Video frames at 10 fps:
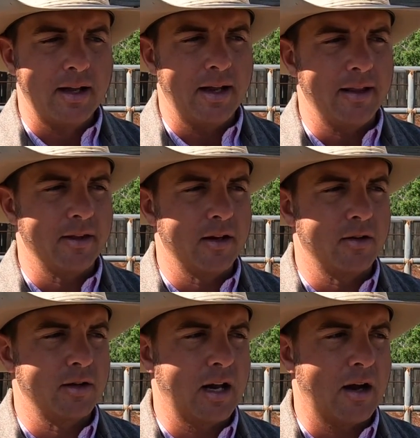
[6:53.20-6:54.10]
and
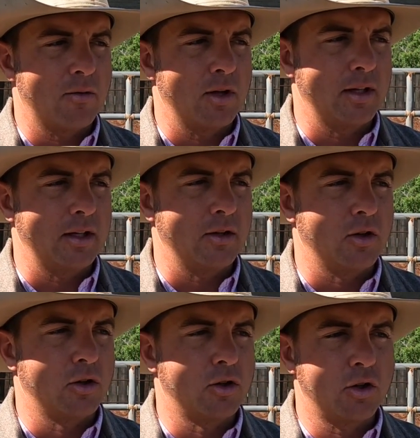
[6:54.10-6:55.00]
they're not really
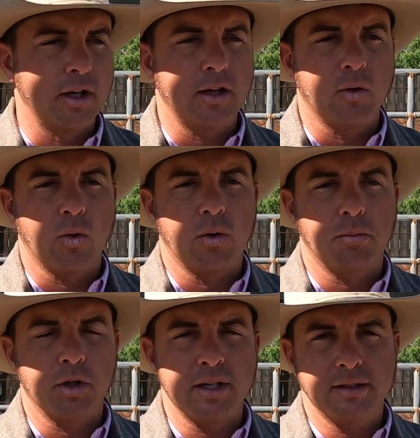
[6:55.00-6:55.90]
learning or
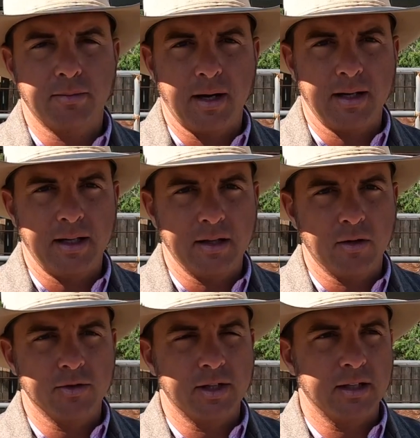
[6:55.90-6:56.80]
participating in
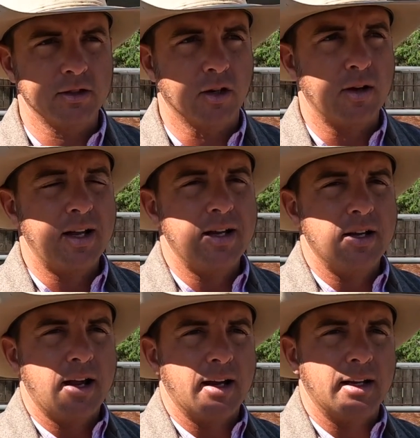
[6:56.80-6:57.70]
those things. So
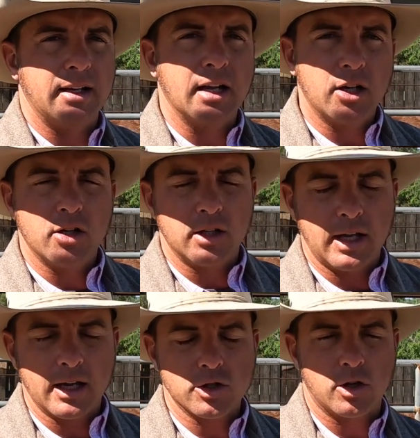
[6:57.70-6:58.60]
get a good
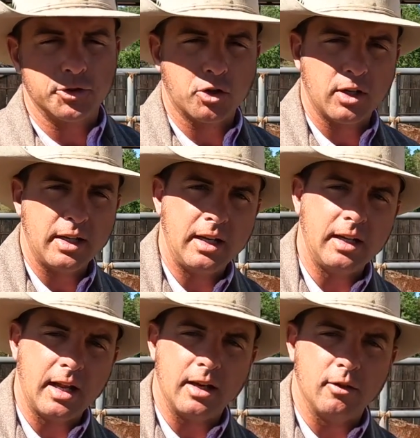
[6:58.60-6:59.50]
catch, halter,
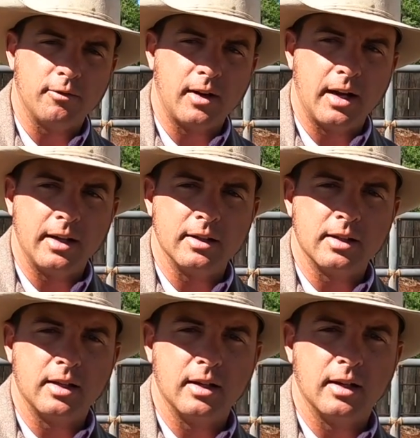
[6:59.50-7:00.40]
lead, and you'll find
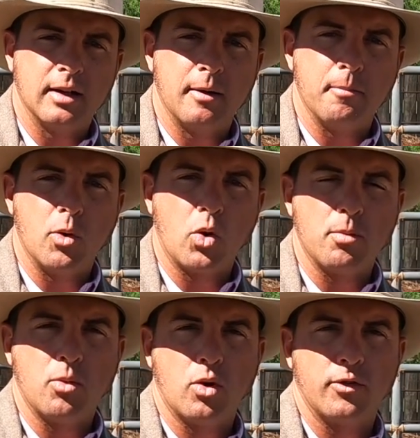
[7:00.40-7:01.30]
more and more